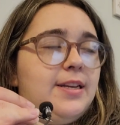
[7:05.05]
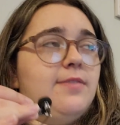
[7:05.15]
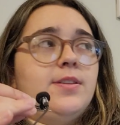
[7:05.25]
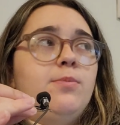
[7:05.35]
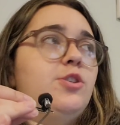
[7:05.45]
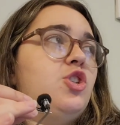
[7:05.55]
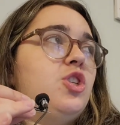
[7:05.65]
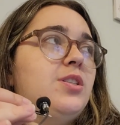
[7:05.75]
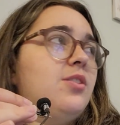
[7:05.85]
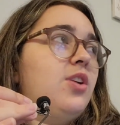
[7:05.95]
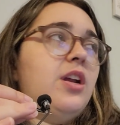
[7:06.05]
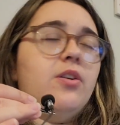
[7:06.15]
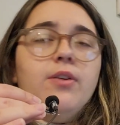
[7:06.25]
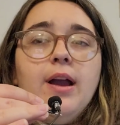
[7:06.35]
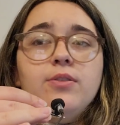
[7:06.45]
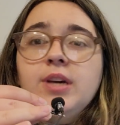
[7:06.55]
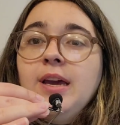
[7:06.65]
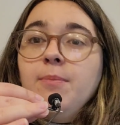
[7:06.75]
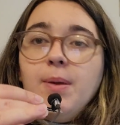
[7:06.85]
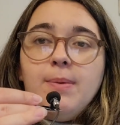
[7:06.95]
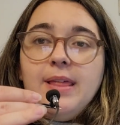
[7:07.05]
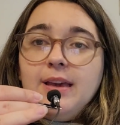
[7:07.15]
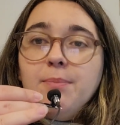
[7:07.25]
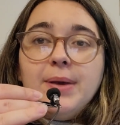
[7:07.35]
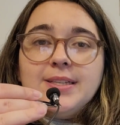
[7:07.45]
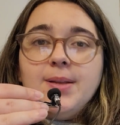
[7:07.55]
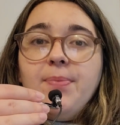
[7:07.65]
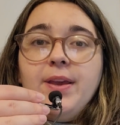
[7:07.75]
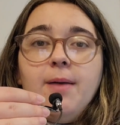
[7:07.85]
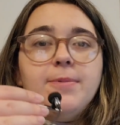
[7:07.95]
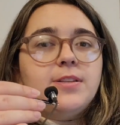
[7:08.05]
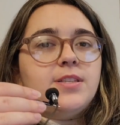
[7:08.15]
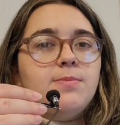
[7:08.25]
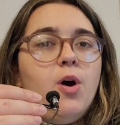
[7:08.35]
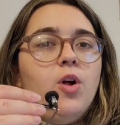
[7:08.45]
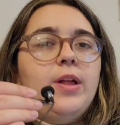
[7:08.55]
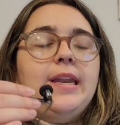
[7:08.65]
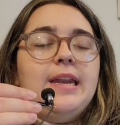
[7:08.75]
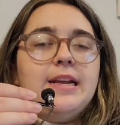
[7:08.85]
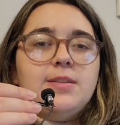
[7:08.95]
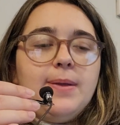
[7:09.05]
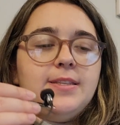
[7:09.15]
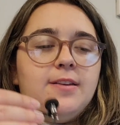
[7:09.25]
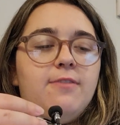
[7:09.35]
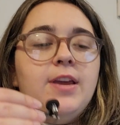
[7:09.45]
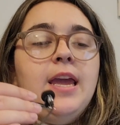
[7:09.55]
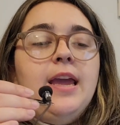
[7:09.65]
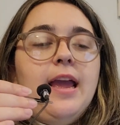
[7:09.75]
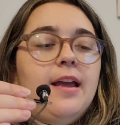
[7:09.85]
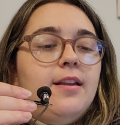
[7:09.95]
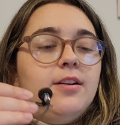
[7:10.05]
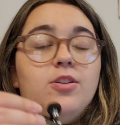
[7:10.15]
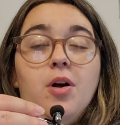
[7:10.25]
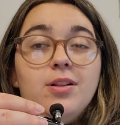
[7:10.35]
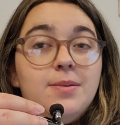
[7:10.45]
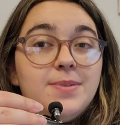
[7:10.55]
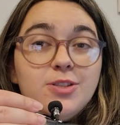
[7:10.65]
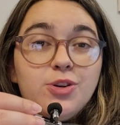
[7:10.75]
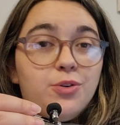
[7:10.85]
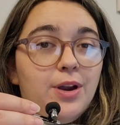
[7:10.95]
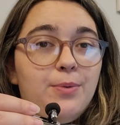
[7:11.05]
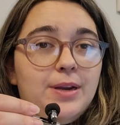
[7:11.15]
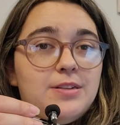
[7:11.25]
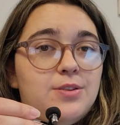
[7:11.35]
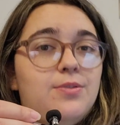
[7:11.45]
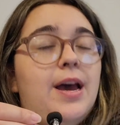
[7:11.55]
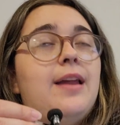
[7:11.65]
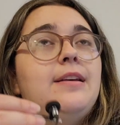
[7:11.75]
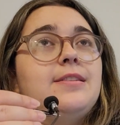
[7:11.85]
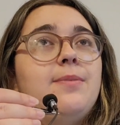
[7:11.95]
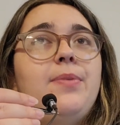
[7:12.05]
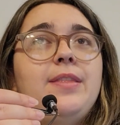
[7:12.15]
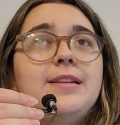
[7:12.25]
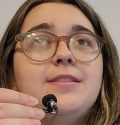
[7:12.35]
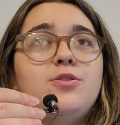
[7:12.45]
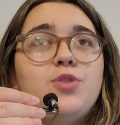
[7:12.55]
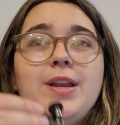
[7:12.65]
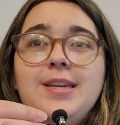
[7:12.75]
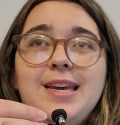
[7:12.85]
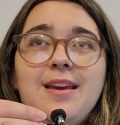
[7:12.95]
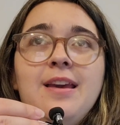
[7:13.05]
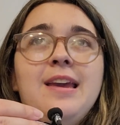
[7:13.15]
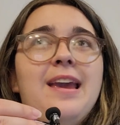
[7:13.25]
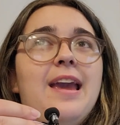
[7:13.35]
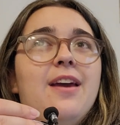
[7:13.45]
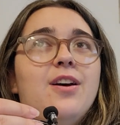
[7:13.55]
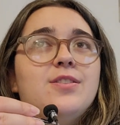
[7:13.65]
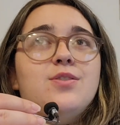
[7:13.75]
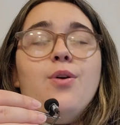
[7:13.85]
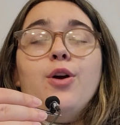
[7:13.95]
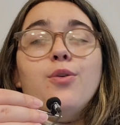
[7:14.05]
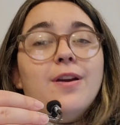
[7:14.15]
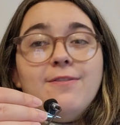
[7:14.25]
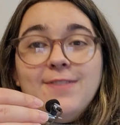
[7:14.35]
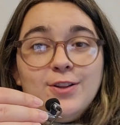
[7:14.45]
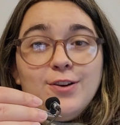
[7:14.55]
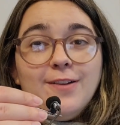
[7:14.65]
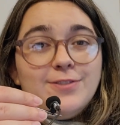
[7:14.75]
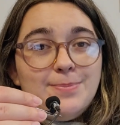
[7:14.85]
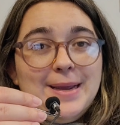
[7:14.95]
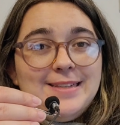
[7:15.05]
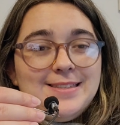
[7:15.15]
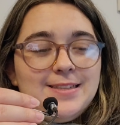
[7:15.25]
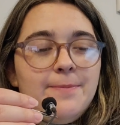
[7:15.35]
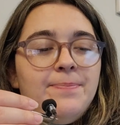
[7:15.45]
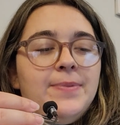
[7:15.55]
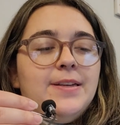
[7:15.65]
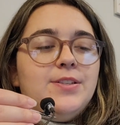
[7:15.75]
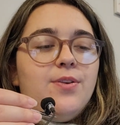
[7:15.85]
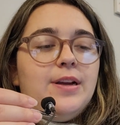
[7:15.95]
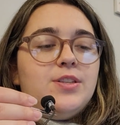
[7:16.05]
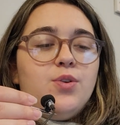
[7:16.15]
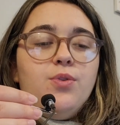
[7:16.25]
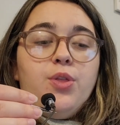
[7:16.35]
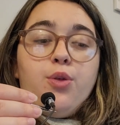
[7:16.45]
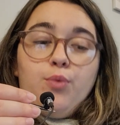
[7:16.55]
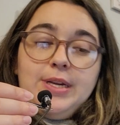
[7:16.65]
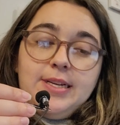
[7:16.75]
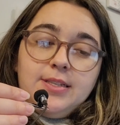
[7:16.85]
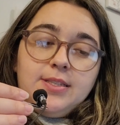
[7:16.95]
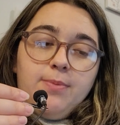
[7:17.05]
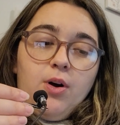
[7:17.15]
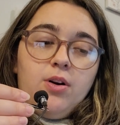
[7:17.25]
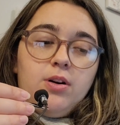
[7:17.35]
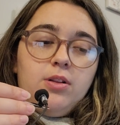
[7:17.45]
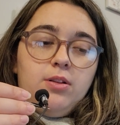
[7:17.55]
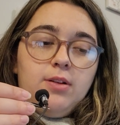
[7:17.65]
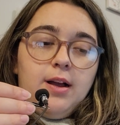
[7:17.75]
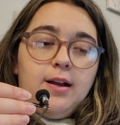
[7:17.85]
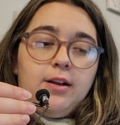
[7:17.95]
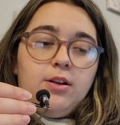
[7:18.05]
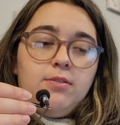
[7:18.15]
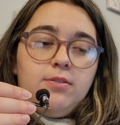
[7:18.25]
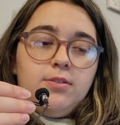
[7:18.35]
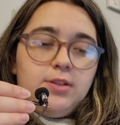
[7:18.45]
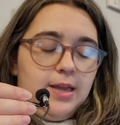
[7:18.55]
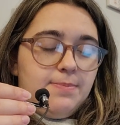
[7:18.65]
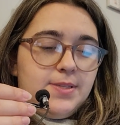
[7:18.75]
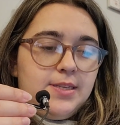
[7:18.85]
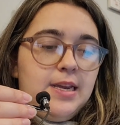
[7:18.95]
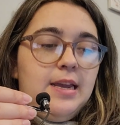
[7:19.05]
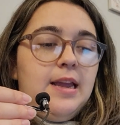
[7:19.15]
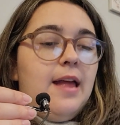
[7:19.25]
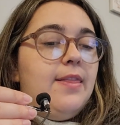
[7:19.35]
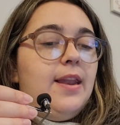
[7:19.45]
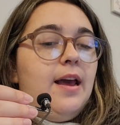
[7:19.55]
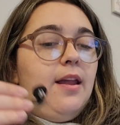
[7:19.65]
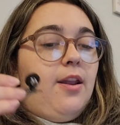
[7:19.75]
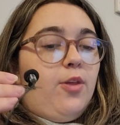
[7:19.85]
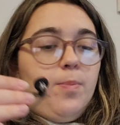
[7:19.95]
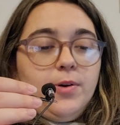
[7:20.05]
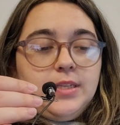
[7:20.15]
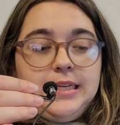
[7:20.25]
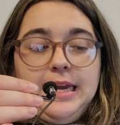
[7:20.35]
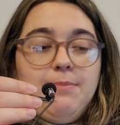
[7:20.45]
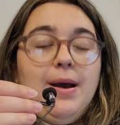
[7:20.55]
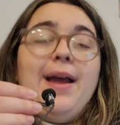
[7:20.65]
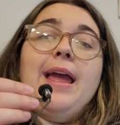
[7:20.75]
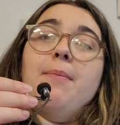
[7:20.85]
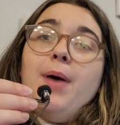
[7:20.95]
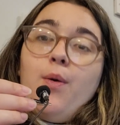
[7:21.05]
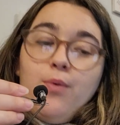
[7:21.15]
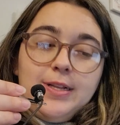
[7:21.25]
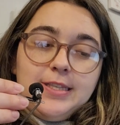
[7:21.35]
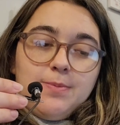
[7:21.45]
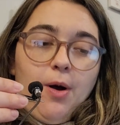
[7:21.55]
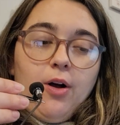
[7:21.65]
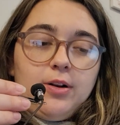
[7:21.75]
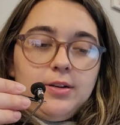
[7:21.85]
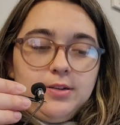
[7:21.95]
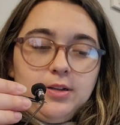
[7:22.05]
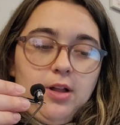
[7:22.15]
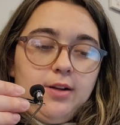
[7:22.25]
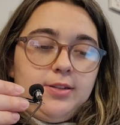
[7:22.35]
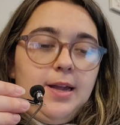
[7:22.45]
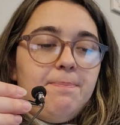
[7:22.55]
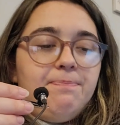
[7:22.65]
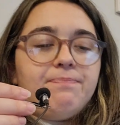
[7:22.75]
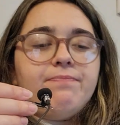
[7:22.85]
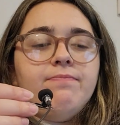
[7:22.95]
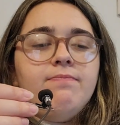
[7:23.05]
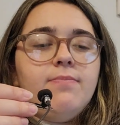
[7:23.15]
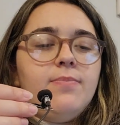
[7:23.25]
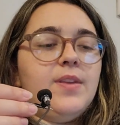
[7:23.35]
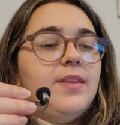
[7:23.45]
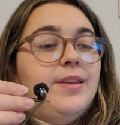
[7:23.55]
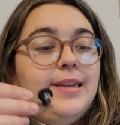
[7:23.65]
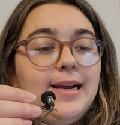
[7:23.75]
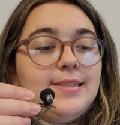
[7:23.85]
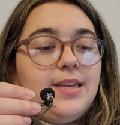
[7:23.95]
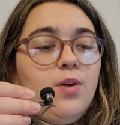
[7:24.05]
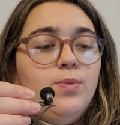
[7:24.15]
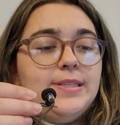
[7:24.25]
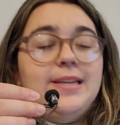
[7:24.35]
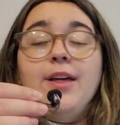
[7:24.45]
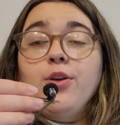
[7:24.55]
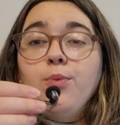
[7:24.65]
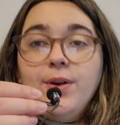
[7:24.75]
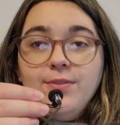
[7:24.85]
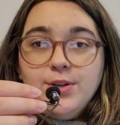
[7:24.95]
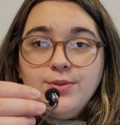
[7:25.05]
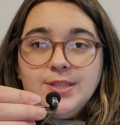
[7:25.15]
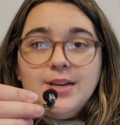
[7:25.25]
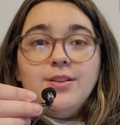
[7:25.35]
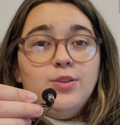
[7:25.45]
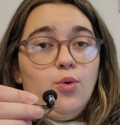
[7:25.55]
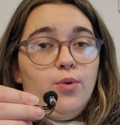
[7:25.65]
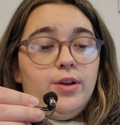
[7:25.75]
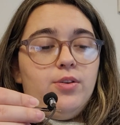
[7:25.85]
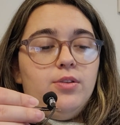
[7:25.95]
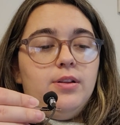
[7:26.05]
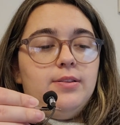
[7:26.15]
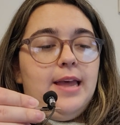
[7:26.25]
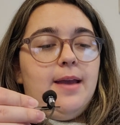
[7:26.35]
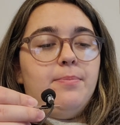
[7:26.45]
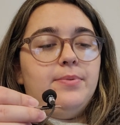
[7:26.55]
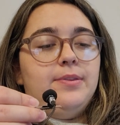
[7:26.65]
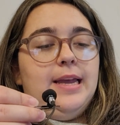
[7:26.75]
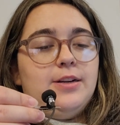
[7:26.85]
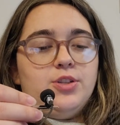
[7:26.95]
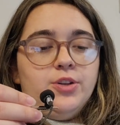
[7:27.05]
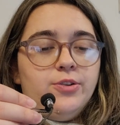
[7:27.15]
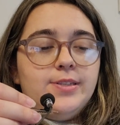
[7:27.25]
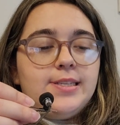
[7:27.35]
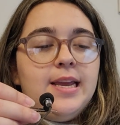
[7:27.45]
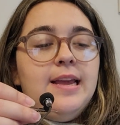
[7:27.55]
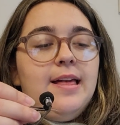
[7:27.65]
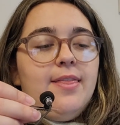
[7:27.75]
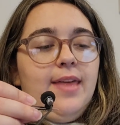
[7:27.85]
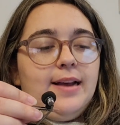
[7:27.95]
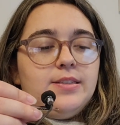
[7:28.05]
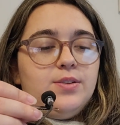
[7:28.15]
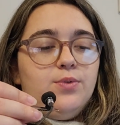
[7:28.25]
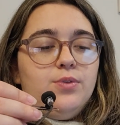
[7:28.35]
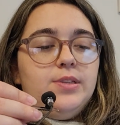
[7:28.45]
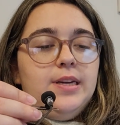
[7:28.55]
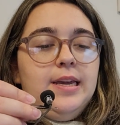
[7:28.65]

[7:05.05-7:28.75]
Like if someone's just looking around, maybe they can pick something up that's small and inexpensive. And claw clips is a great way to do that. It's something that's trendy and also a great filler of space. So I sold 3 small clips, and then another person came by and bought 1 small claw clip. The next sale was another one of those oil lamp lanterns that sold.